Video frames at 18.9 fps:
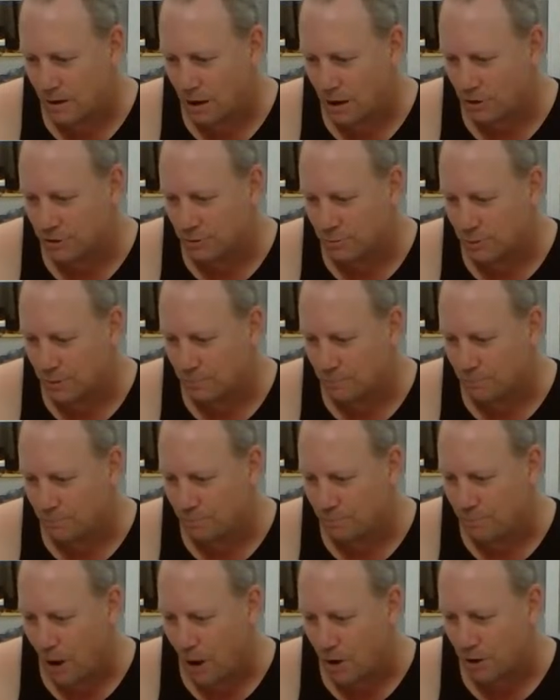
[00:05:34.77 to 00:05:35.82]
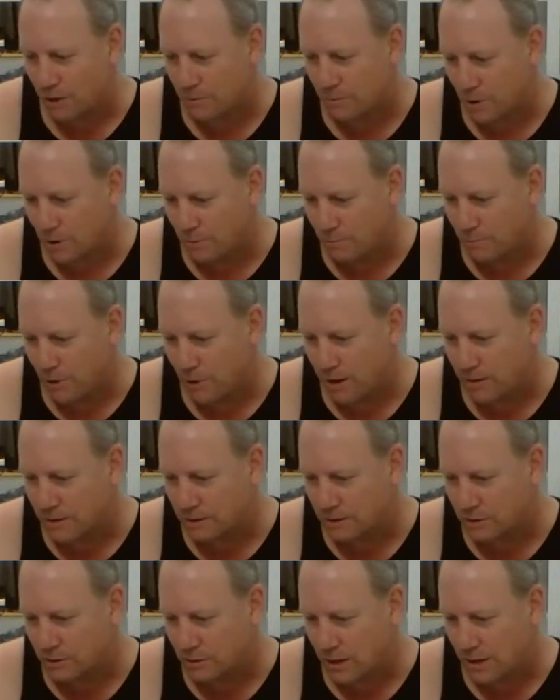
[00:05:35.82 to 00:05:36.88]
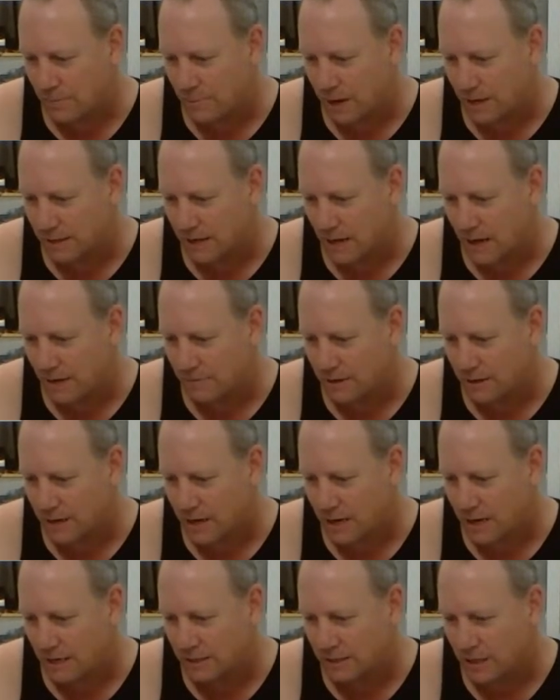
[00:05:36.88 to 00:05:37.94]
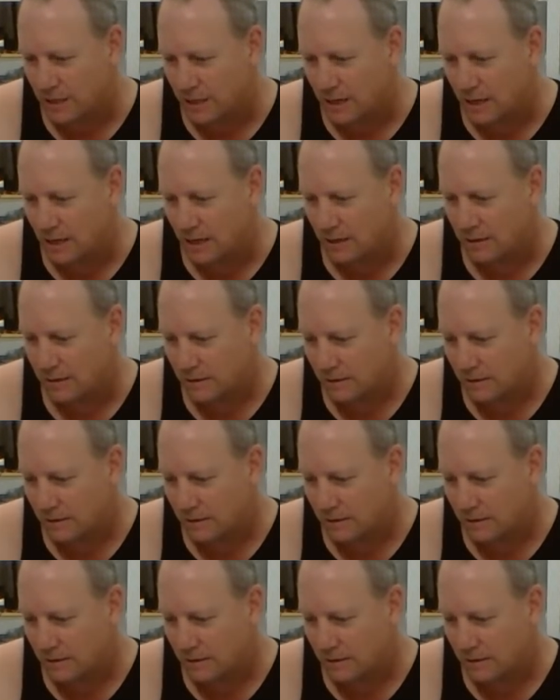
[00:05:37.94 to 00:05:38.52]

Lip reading: Ultimate Pokemon Brothers, good day, mate. David King's here.